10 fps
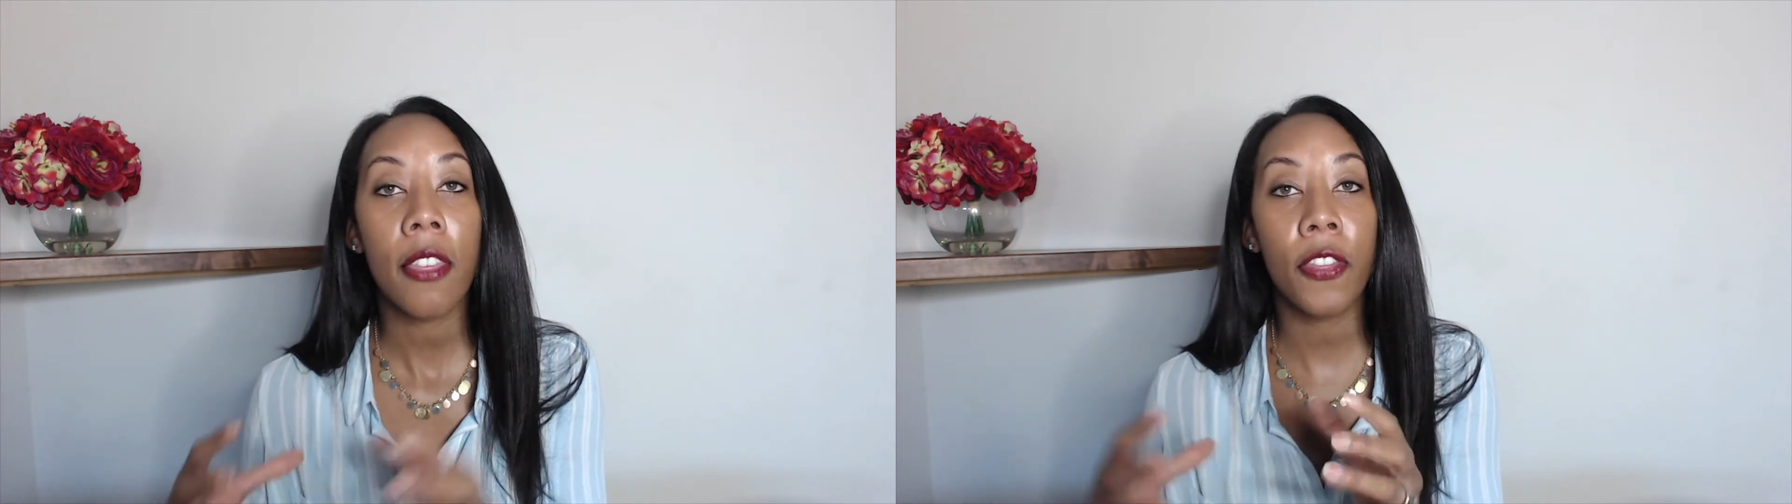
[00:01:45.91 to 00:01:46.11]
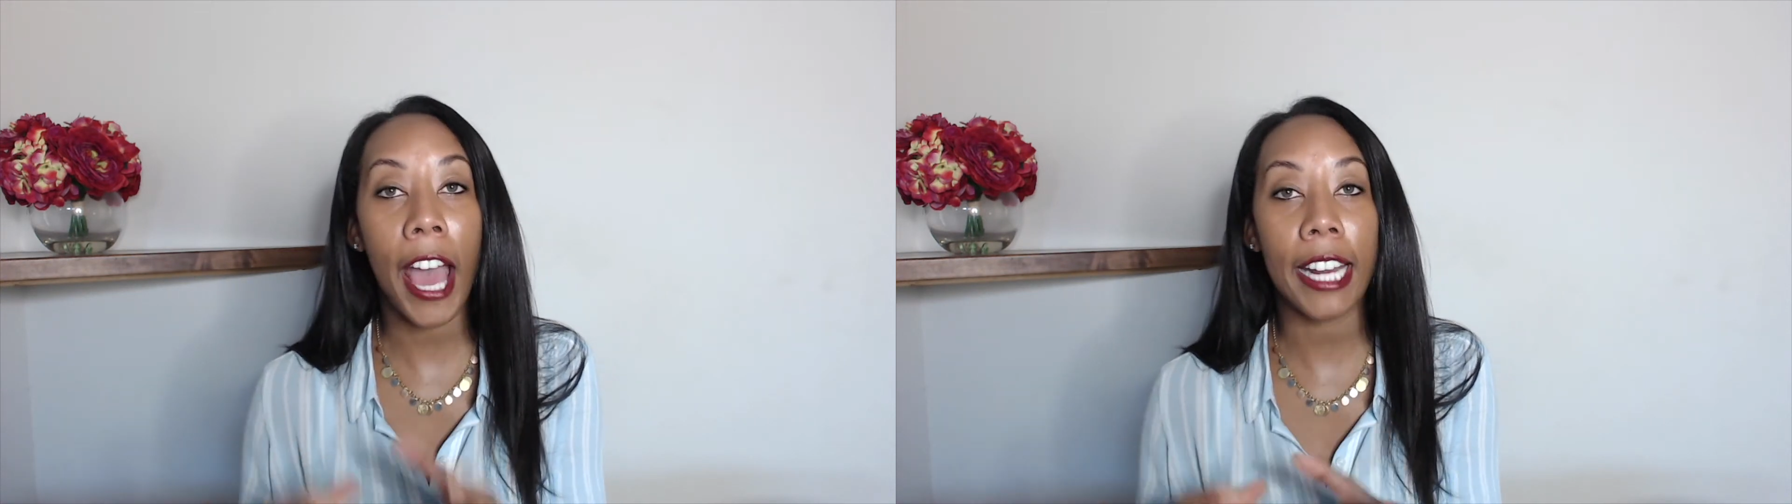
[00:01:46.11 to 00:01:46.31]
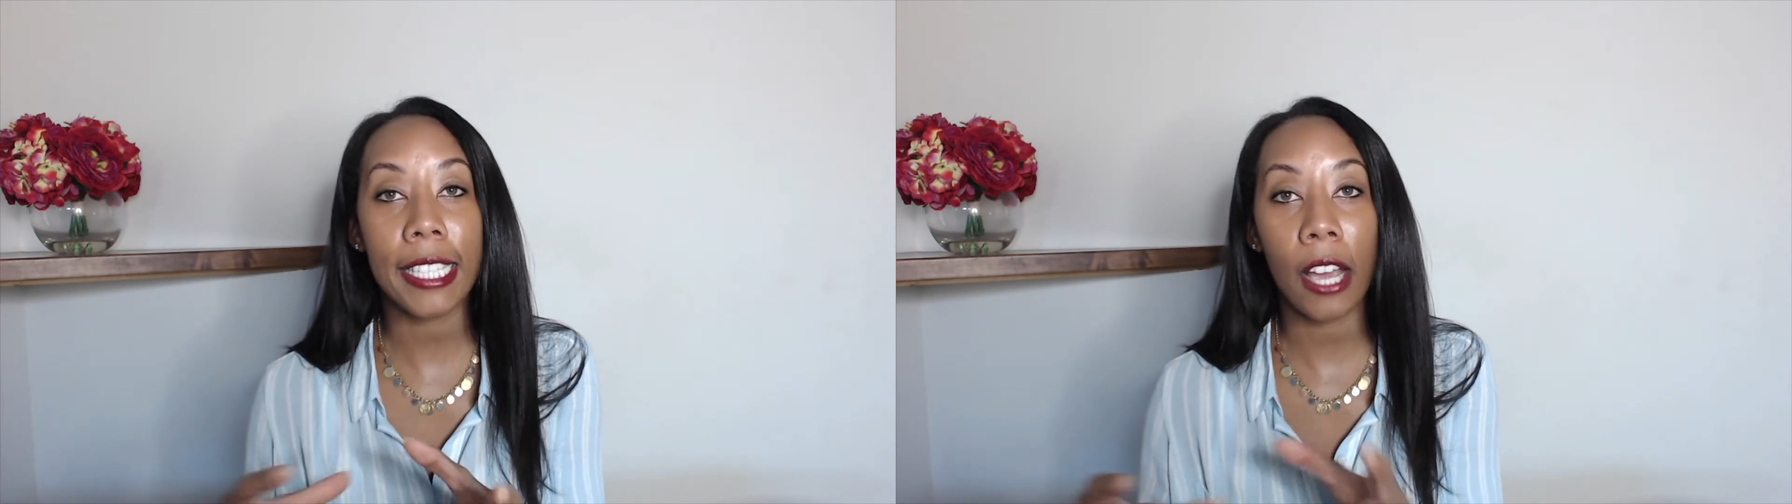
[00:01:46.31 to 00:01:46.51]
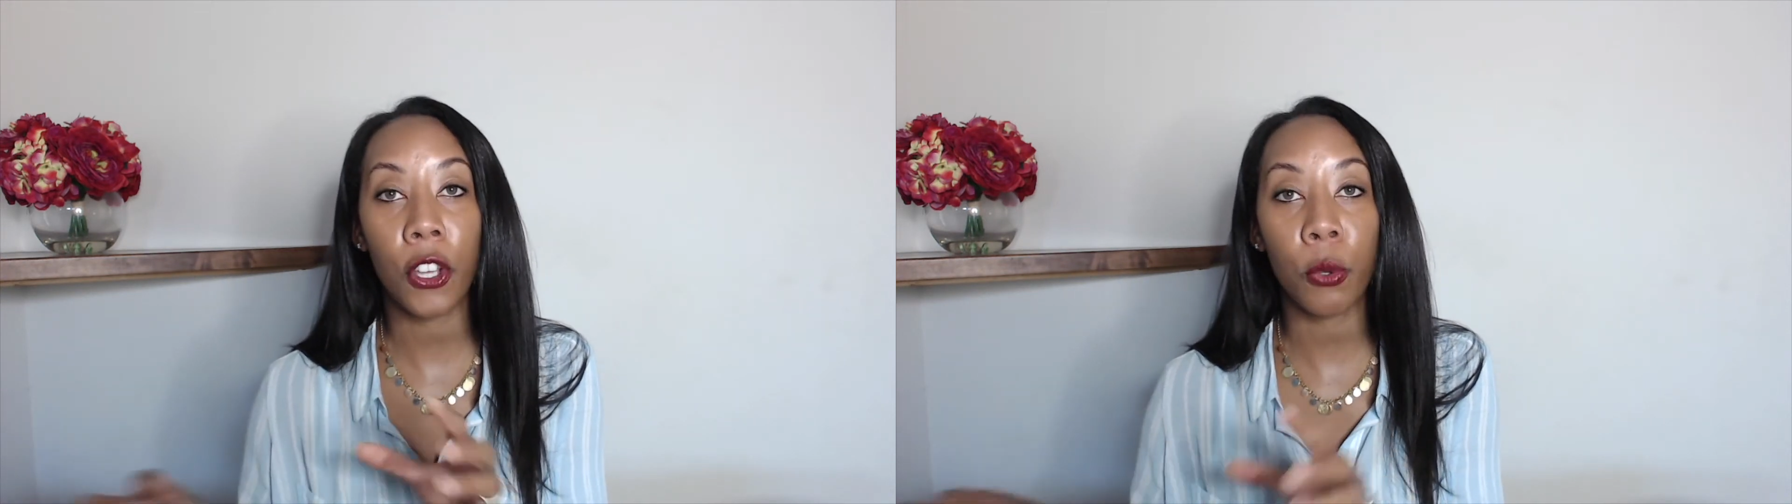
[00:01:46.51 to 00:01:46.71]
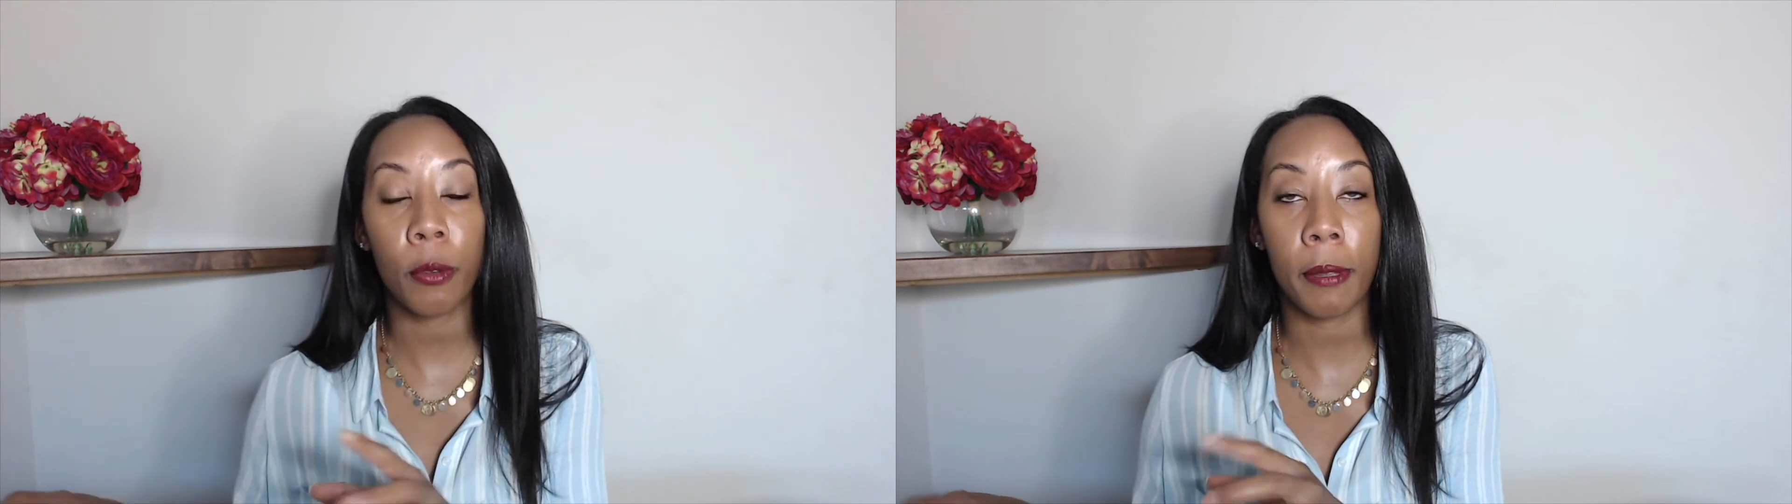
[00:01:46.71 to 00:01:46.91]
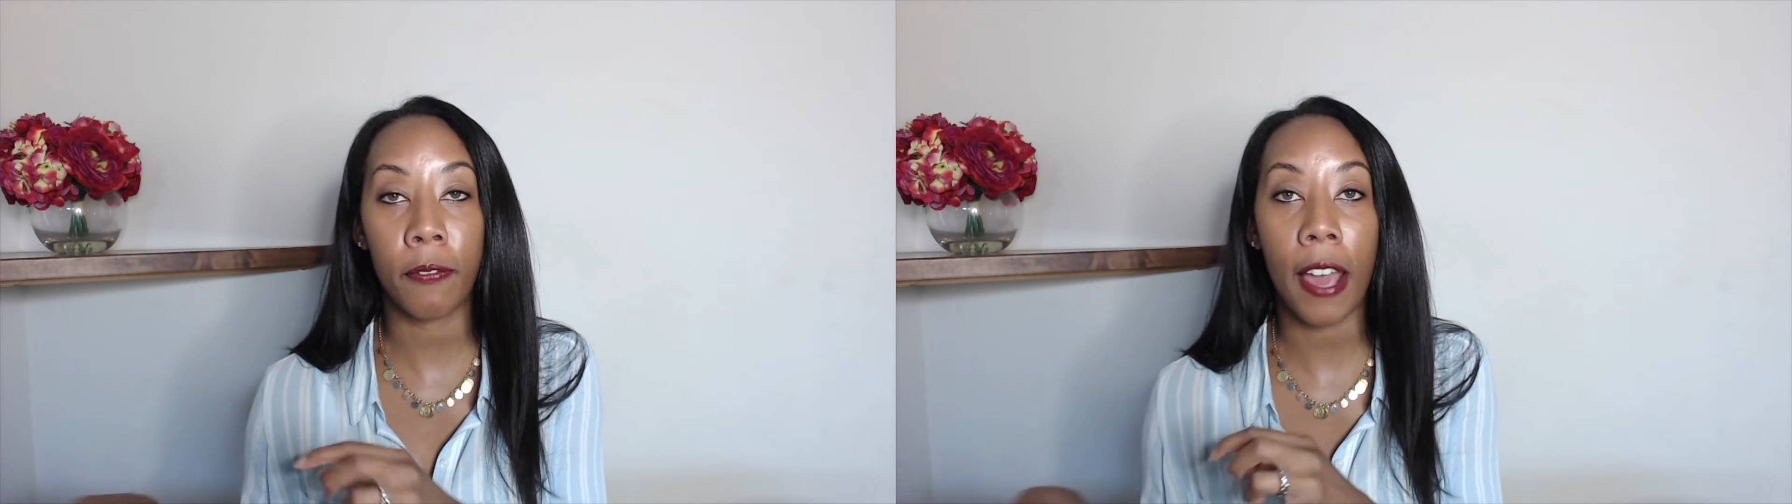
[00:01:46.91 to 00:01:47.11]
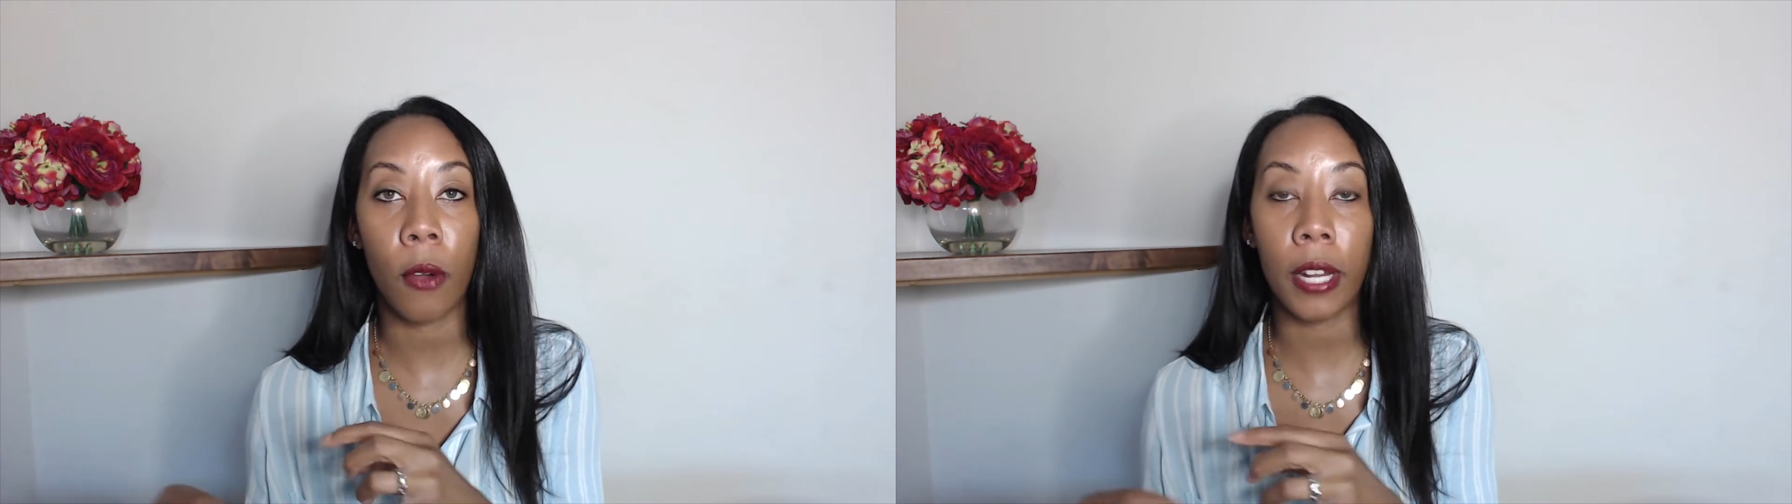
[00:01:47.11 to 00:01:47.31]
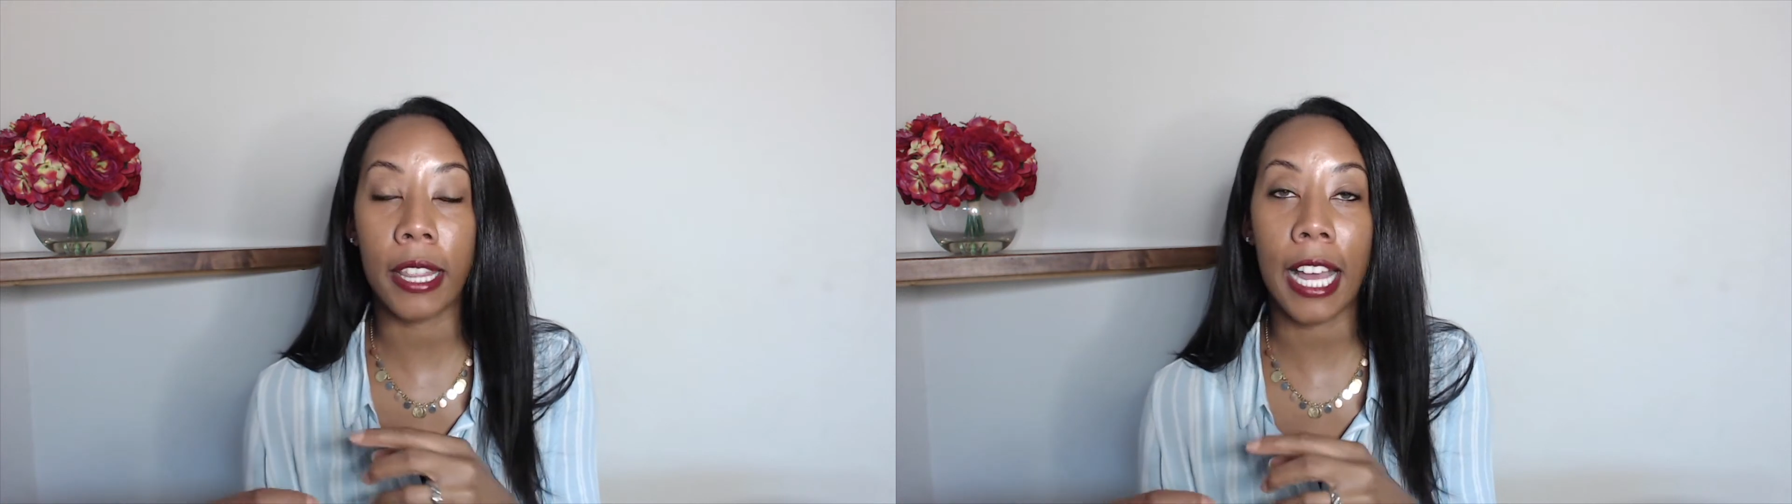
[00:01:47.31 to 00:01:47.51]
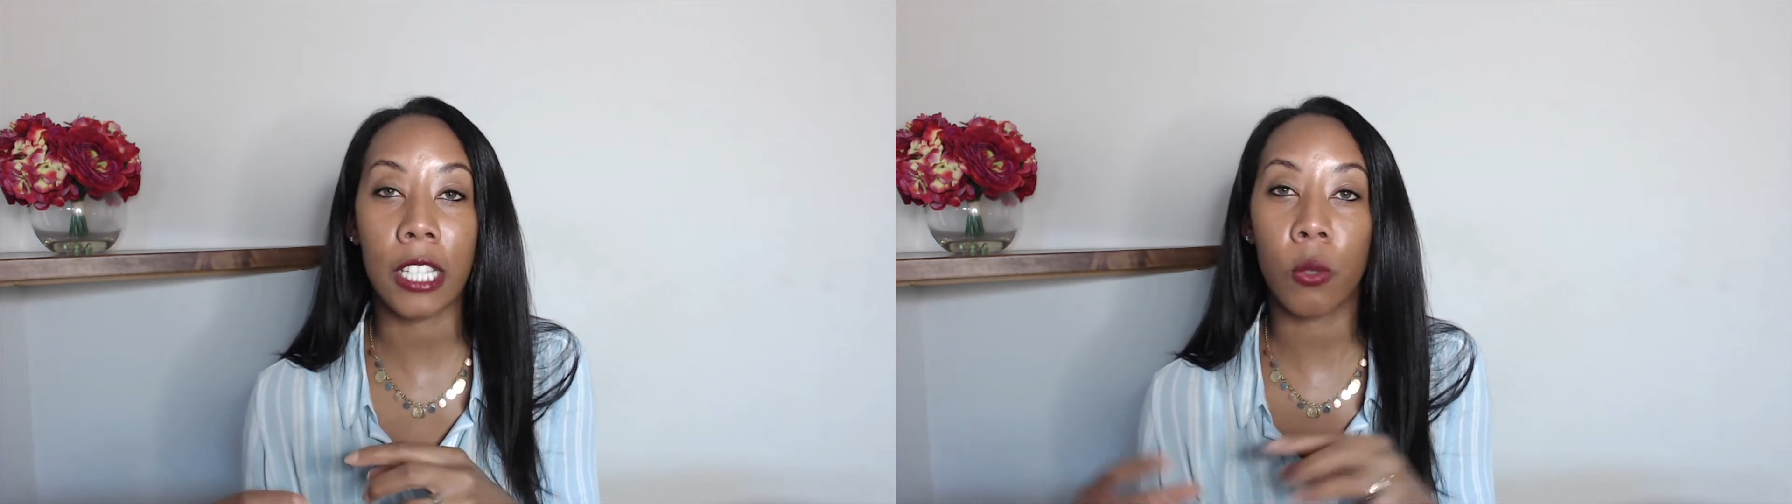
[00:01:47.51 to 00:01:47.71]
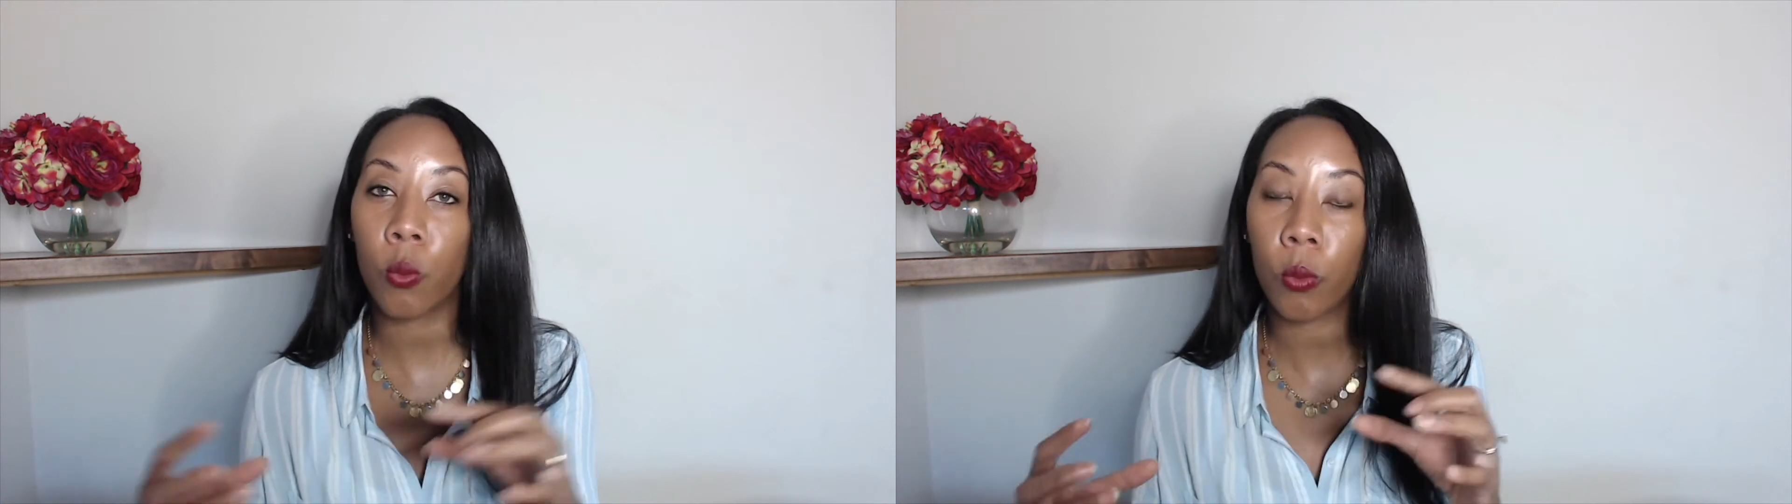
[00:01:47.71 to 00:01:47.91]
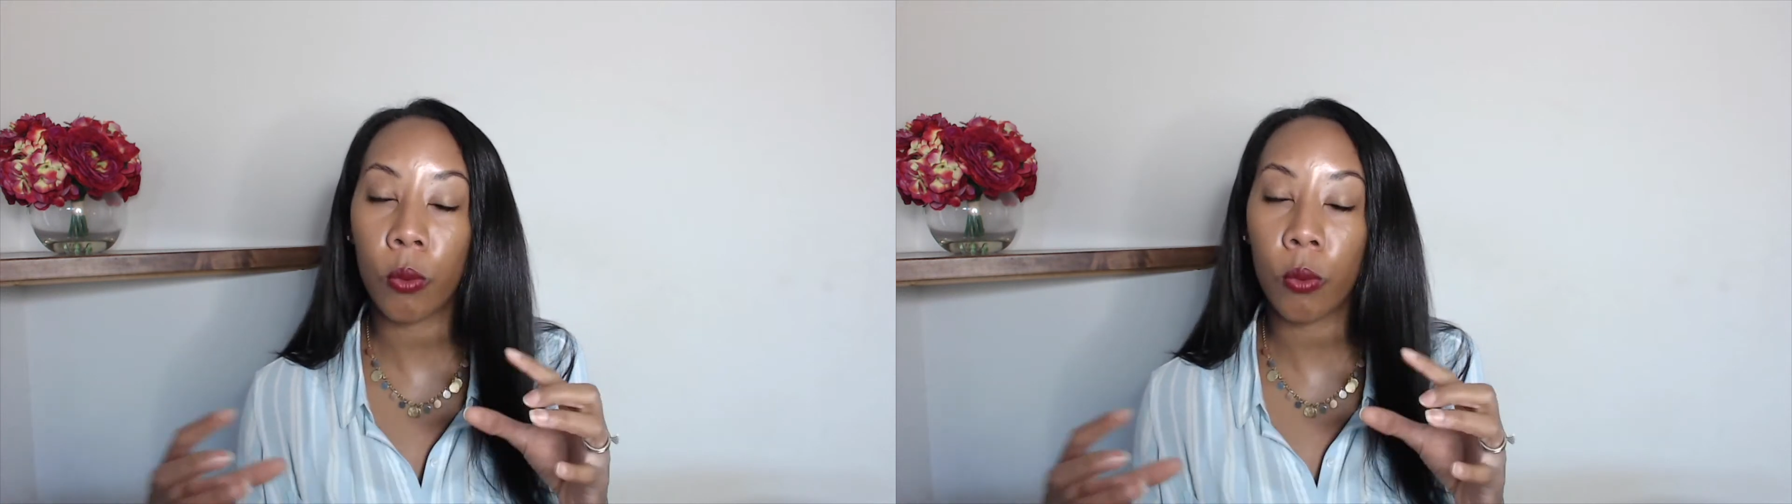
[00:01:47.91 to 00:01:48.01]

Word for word: that is how you would be found and that's